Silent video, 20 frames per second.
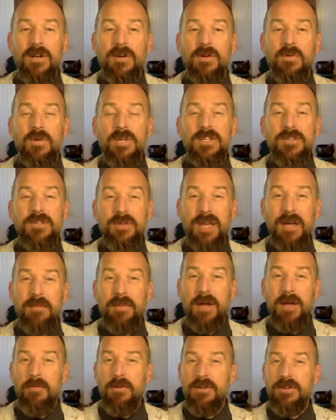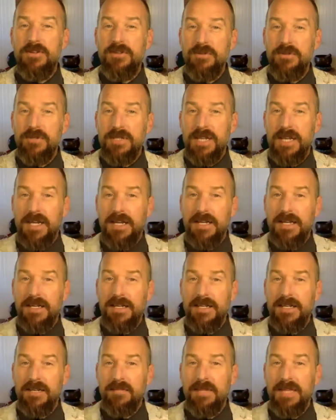We do that by reducing
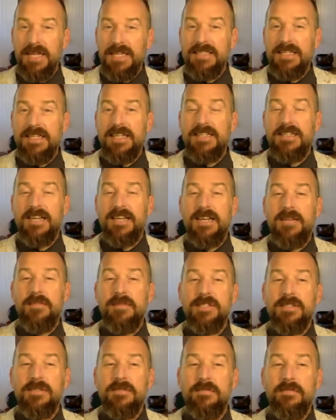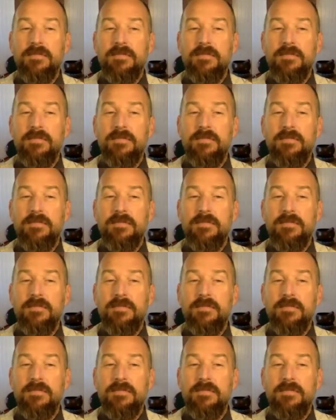complexity and dynamism.